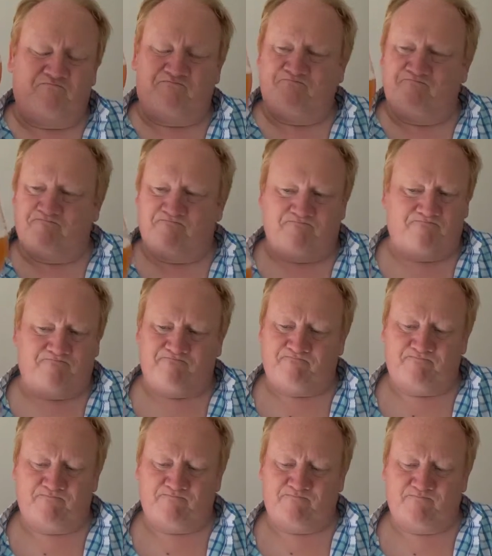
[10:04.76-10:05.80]
I'm
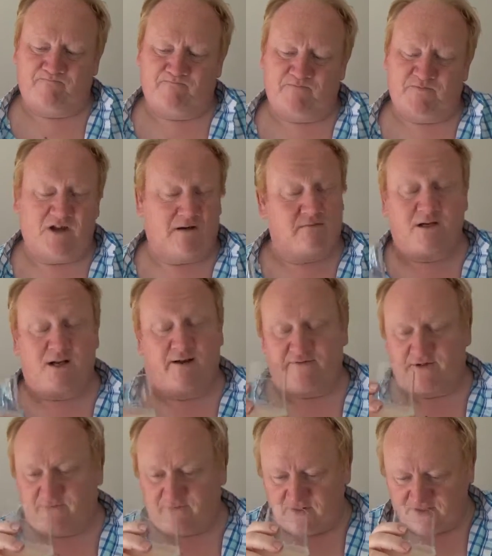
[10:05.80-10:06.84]
gonna
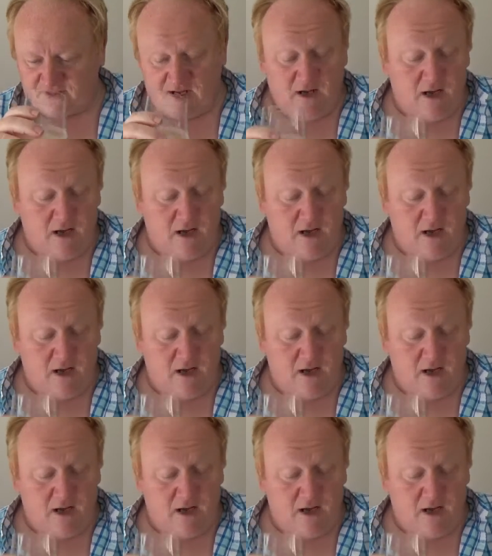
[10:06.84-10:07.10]
have another.